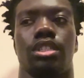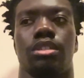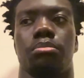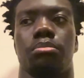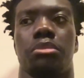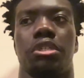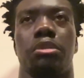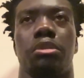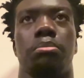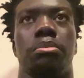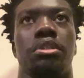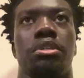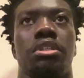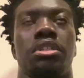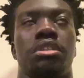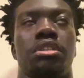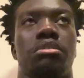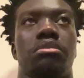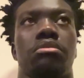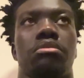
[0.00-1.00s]

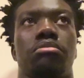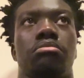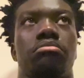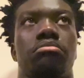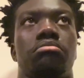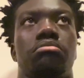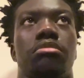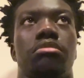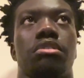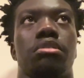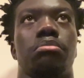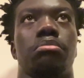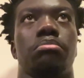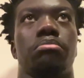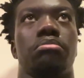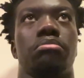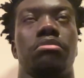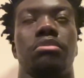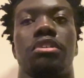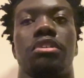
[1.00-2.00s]
maybe,
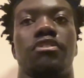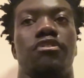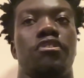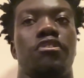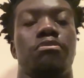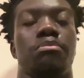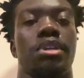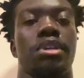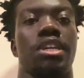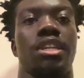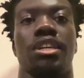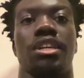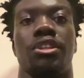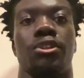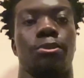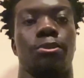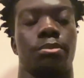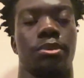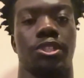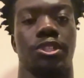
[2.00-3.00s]
if you've made it in
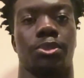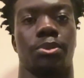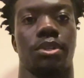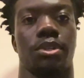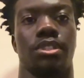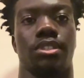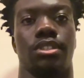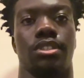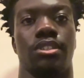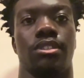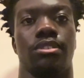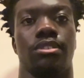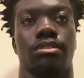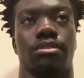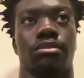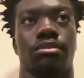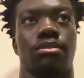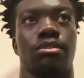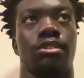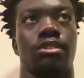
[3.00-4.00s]
your mid-20s,
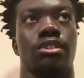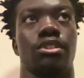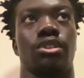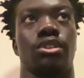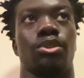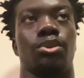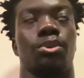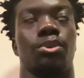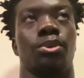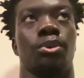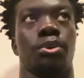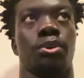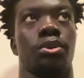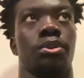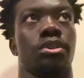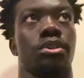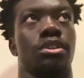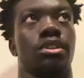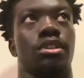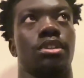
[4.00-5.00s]
or
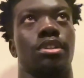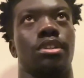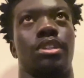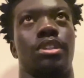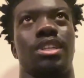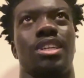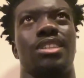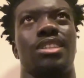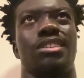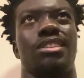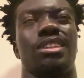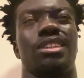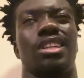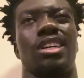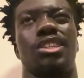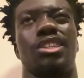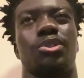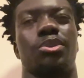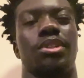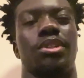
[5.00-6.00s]
let's say
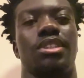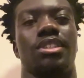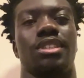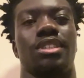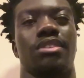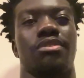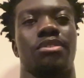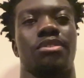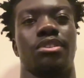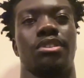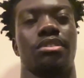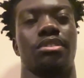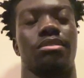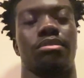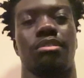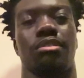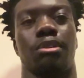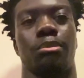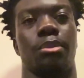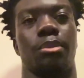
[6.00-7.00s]
like 27
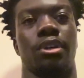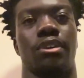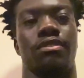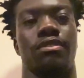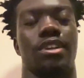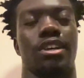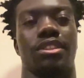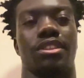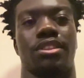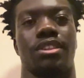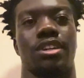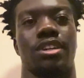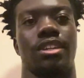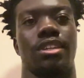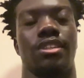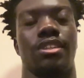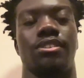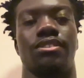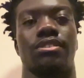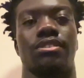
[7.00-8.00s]
above, like
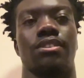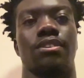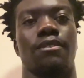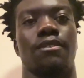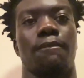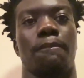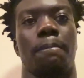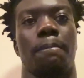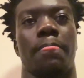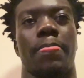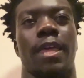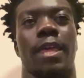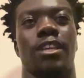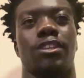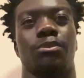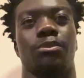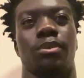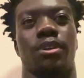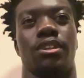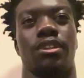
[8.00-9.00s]
30s,
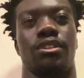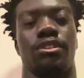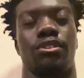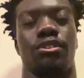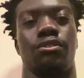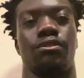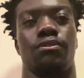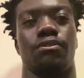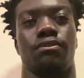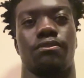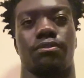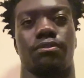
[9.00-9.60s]
that's when you've